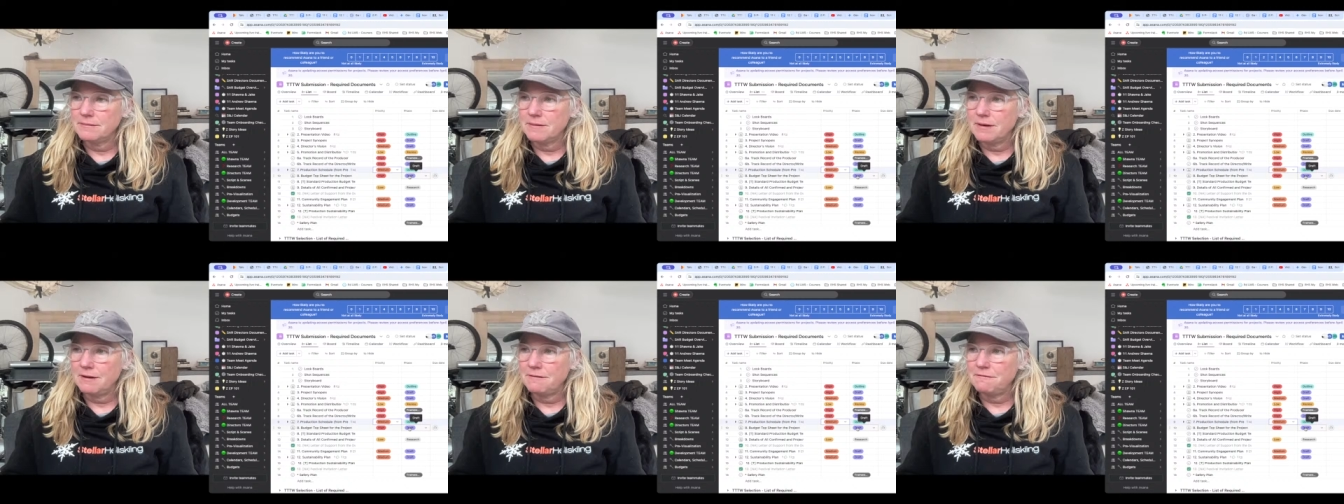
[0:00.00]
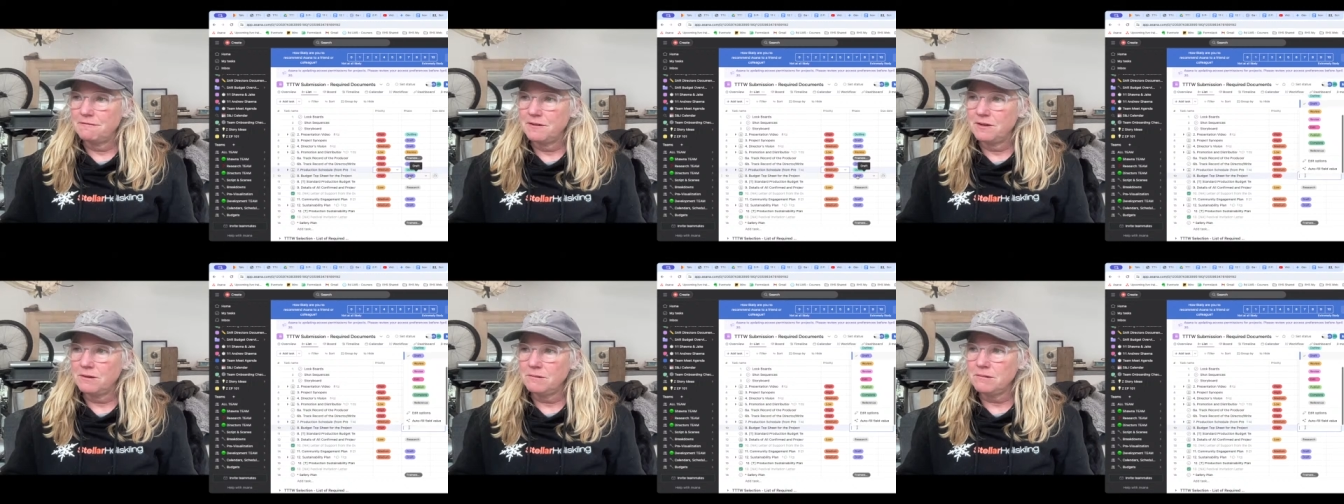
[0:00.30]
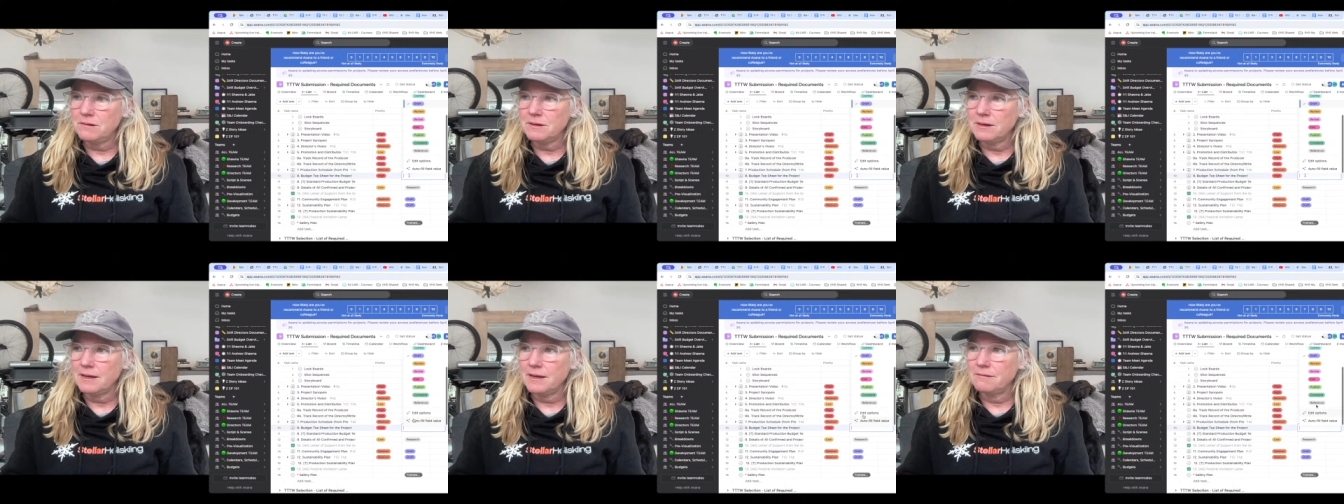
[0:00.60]
I feel
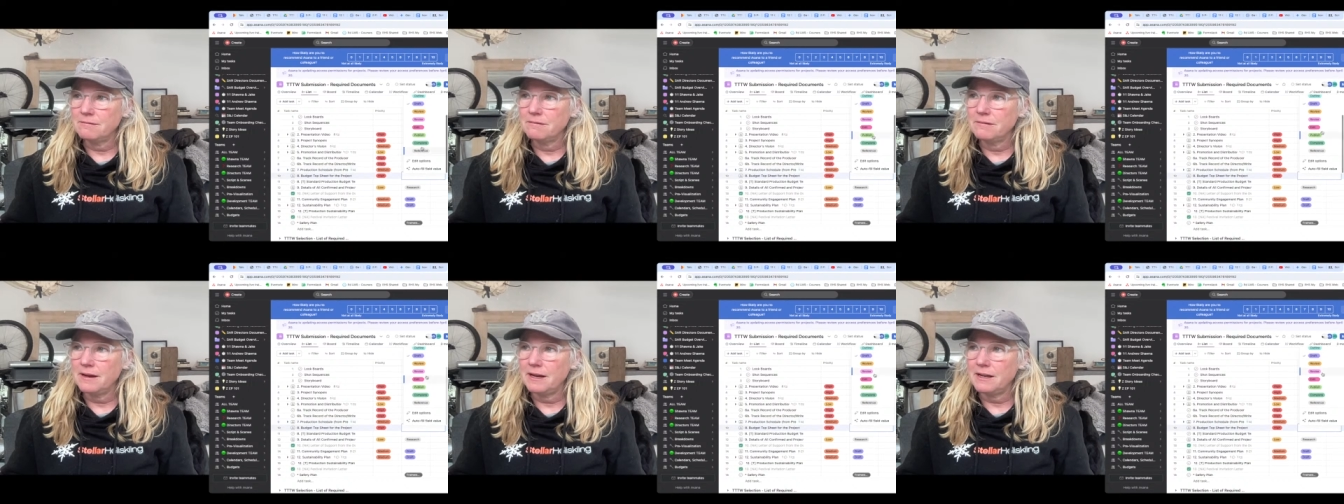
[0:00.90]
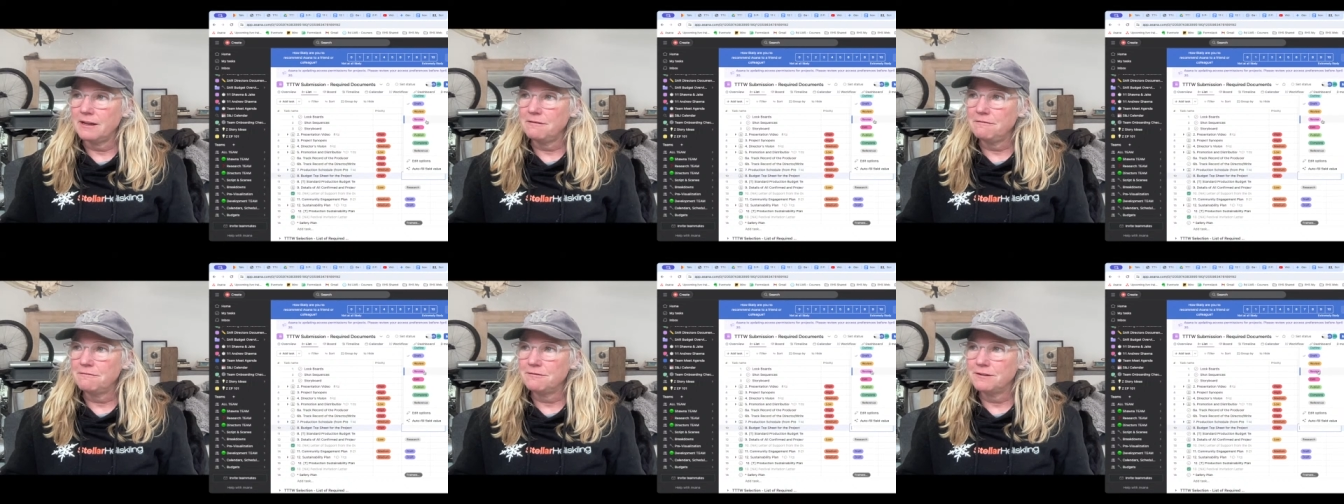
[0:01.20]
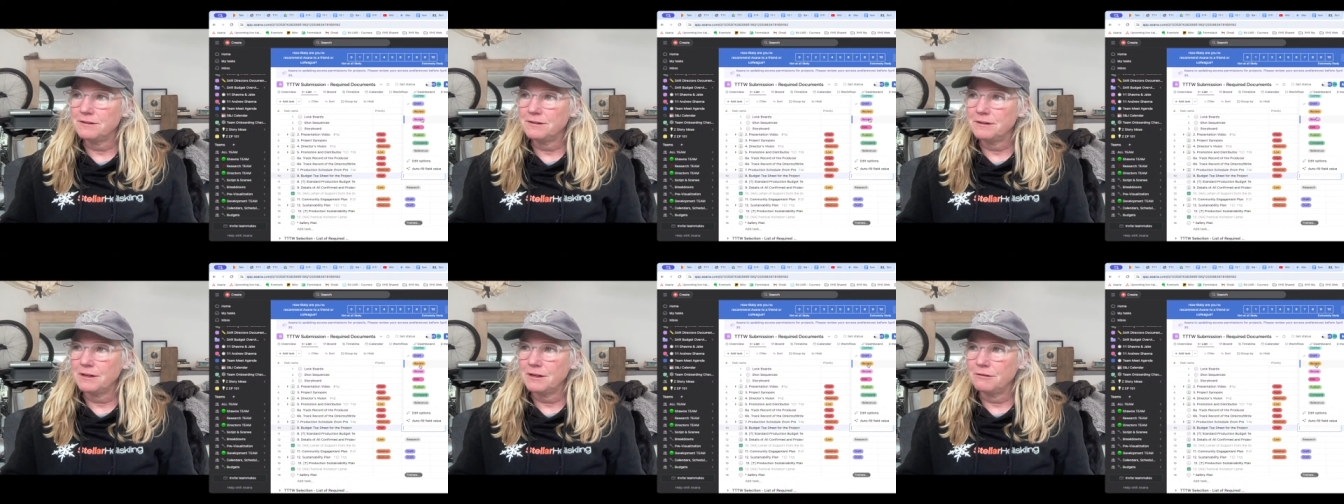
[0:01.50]
we're ready
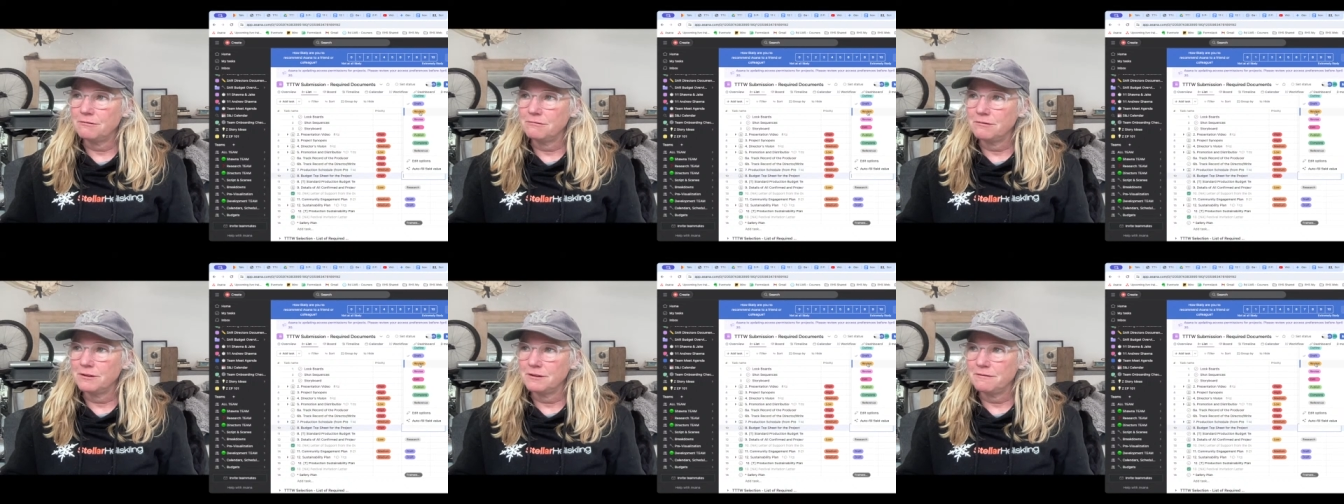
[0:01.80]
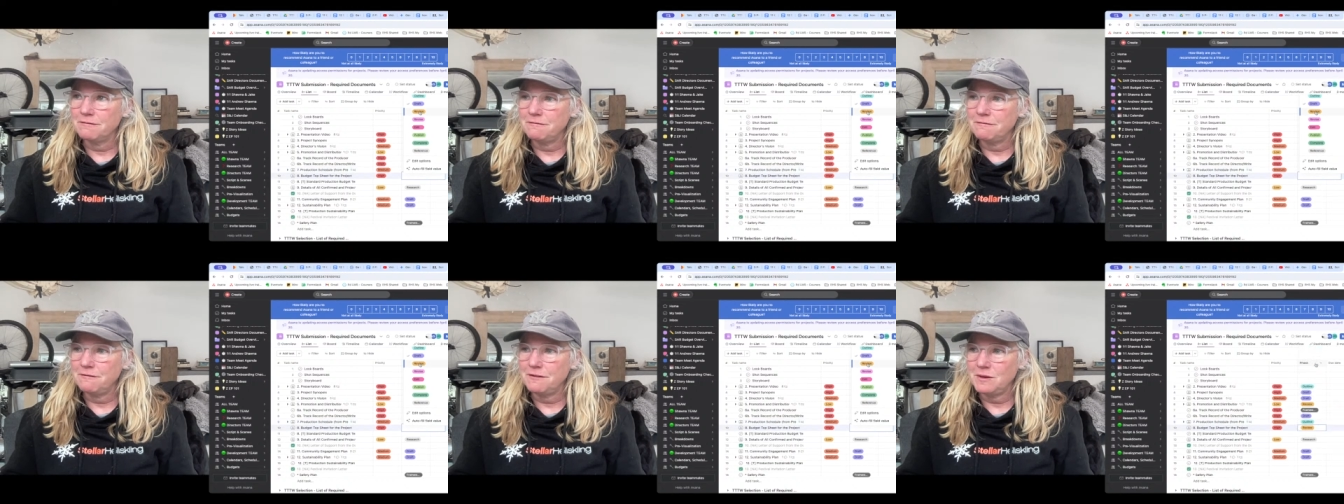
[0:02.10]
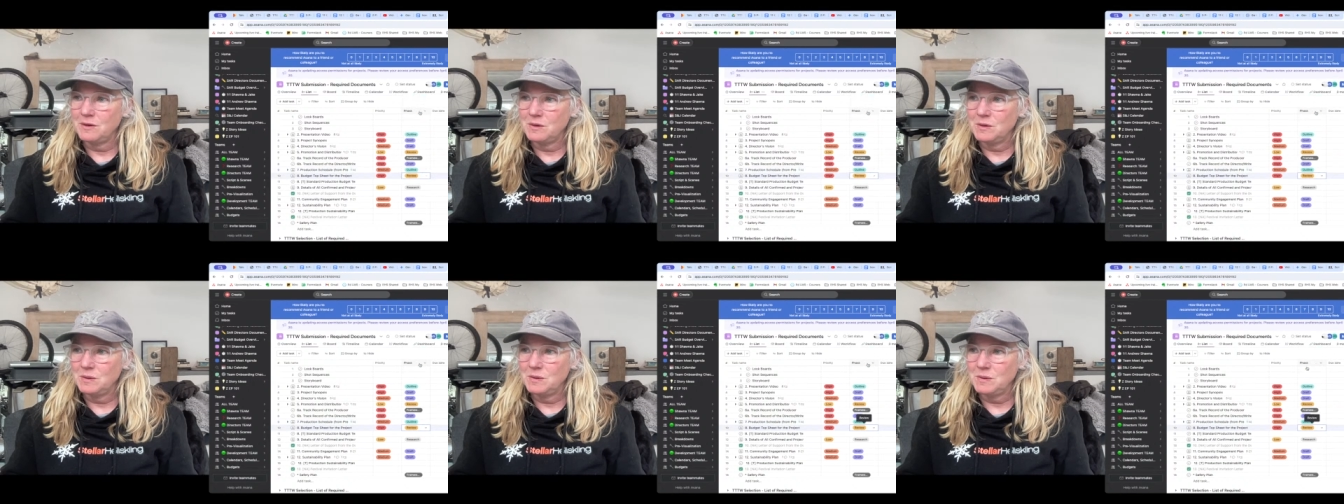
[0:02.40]
for a
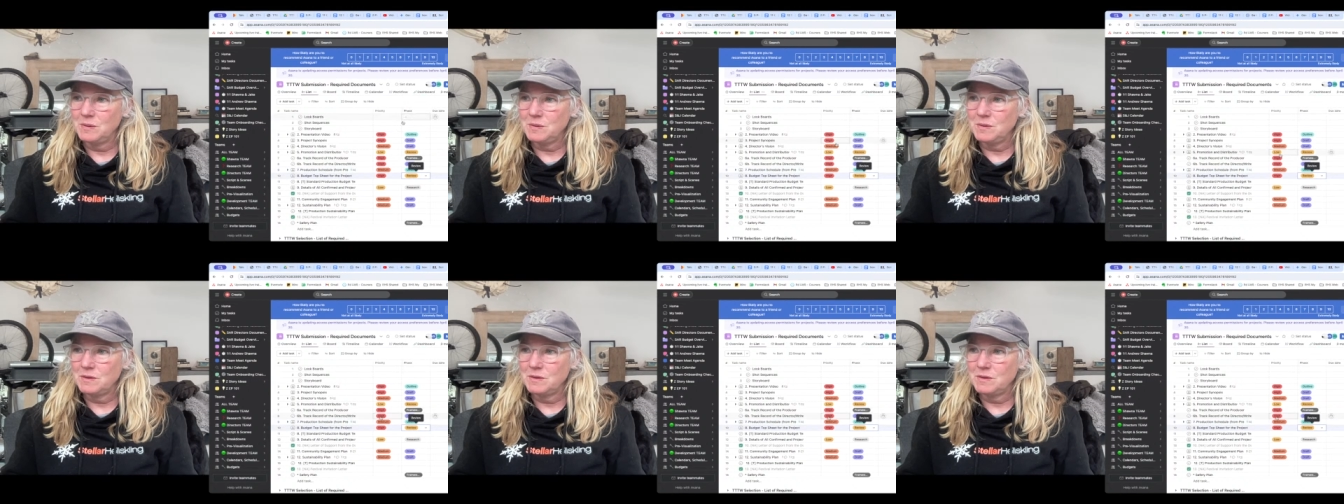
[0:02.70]
review,